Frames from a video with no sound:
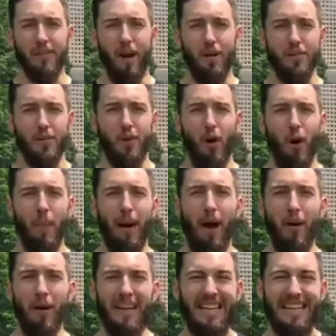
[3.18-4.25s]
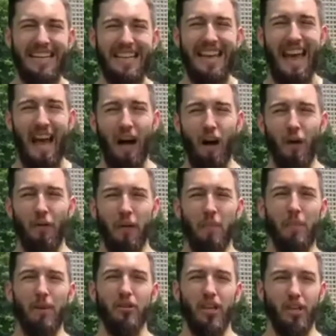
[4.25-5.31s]
I'm going to talk to you about knee health
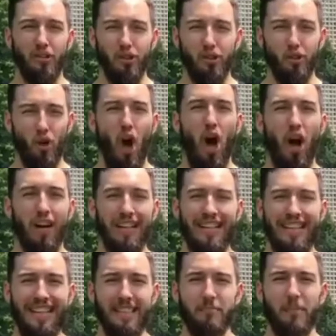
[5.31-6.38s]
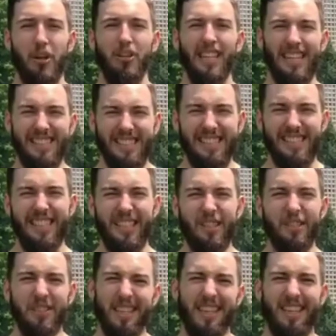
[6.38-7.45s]
and building strong knees, building
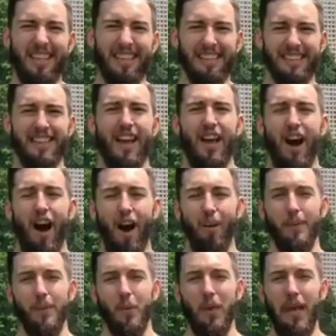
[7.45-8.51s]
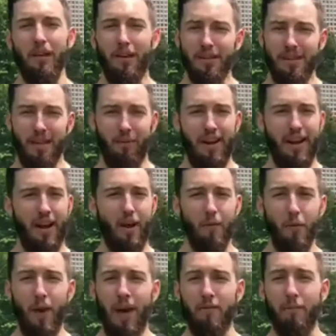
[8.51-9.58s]
steel knees. So what that looks like right now,
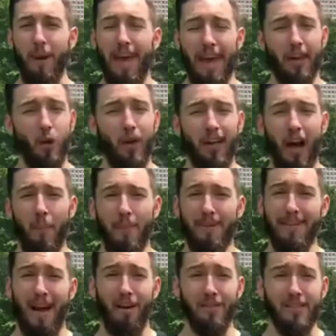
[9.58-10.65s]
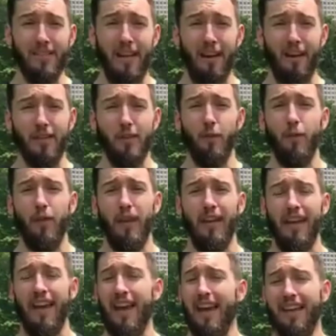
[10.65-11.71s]
if you have pain going up and down stairs, you feel
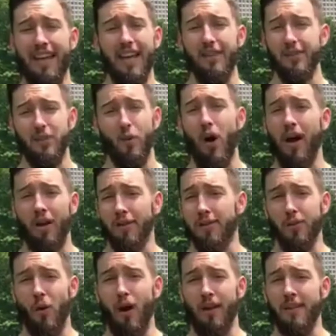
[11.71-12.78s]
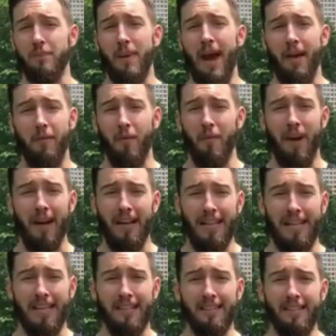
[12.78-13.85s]
like, hey, I can't squat because squatting is bad for my
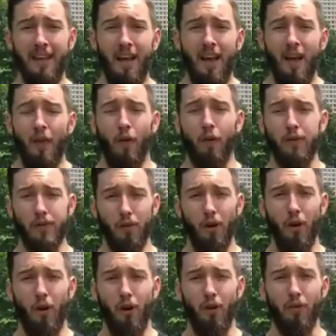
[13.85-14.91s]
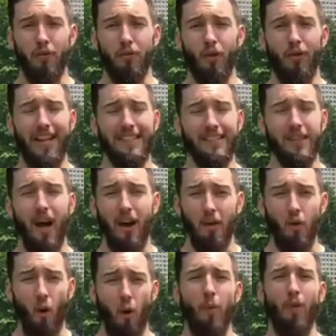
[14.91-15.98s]
knees. Those are all, that's
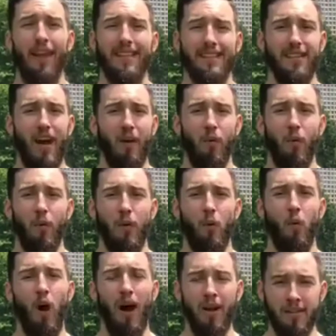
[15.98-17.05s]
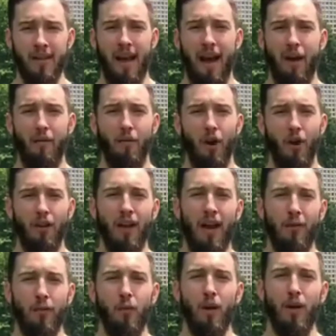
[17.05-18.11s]
not normal. That's not what we want out of our
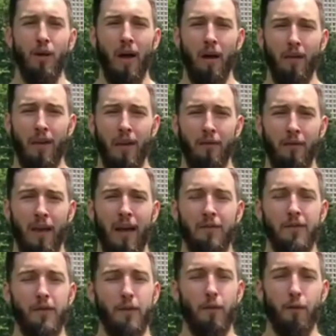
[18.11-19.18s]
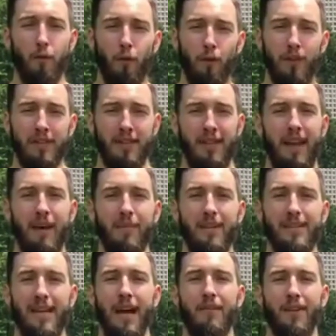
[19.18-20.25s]
life. We want to live life to the fullest. And that
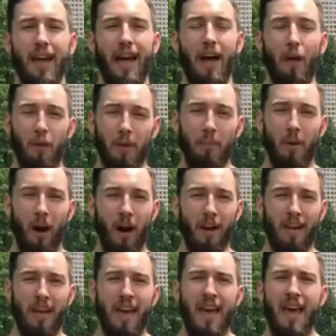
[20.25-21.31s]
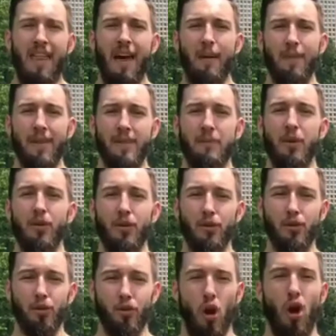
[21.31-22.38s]
means having a healthy body. That means
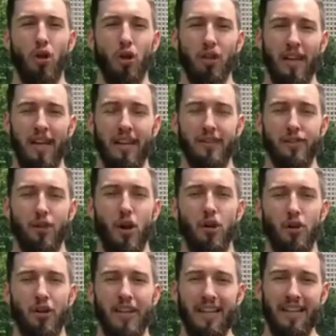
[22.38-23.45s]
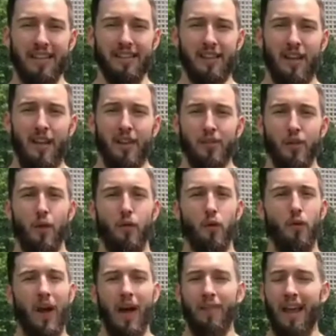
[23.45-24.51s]
building stronger legs, stronger knees. So if
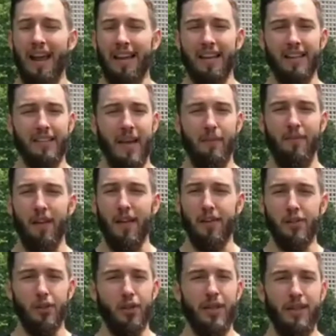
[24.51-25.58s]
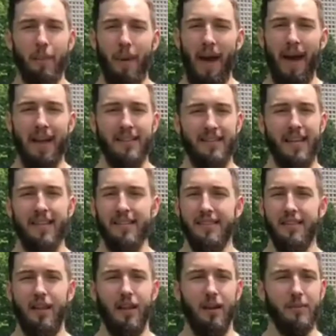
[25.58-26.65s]
you've had any type of injury in the past,
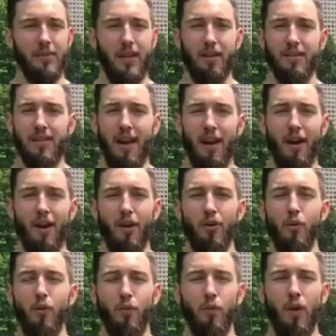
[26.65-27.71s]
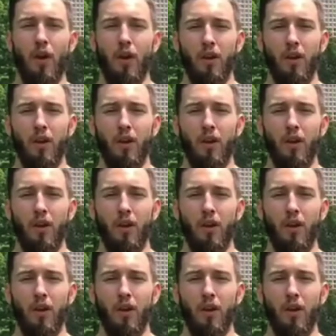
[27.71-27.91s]
ACL, MCL tear, you've